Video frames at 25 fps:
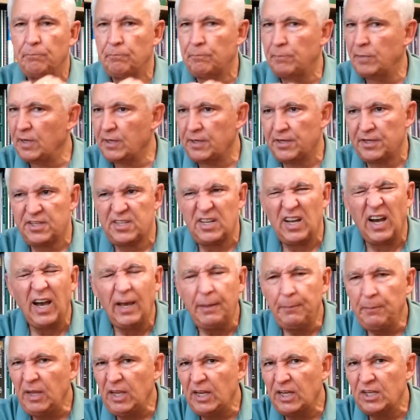But
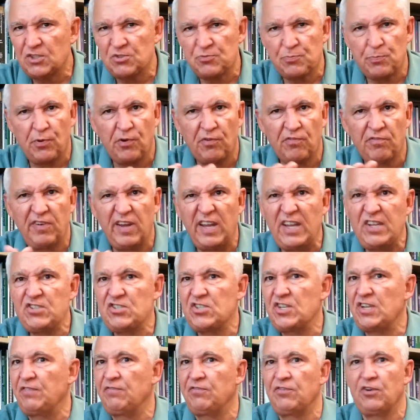timing is
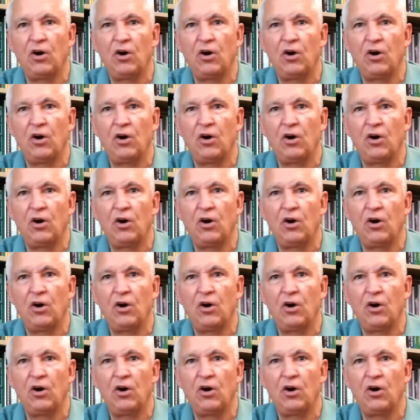pervasive